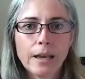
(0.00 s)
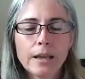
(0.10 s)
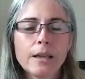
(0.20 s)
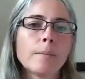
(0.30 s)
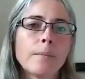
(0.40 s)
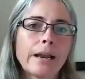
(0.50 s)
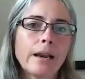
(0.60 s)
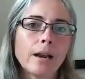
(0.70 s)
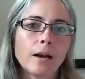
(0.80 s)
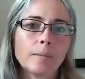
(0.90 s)

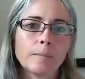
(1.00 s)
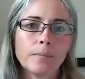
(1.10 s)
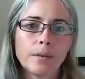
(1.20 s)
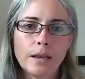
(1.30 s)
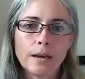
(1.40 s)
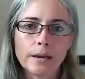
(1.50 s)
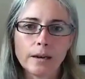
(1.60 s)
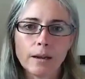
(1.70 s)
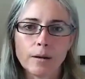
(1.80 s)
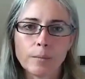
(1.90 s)
need an
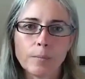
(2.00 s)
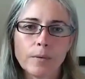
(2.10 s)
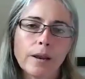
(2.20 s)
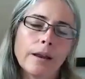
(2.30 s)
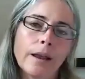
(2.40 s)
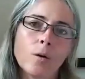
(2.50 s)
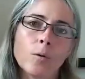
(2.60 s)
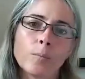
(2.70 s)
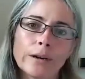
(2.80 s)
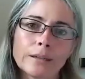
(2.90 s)

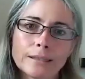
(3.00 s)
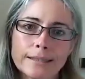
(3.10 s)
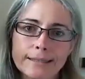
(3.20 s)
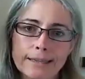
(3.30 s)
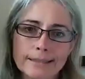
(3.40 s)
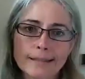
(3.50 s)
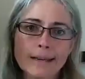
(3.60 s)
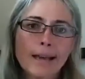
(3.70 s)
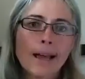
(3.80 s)
at-home pregnancy test.